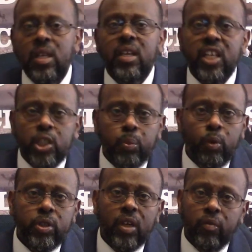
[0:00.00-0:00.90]

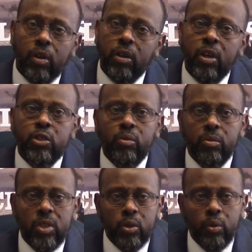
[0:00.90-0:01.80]
exploit Afar natural
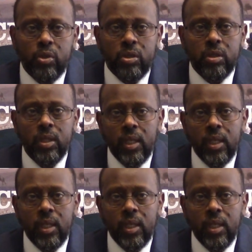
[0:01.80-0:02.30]
resources.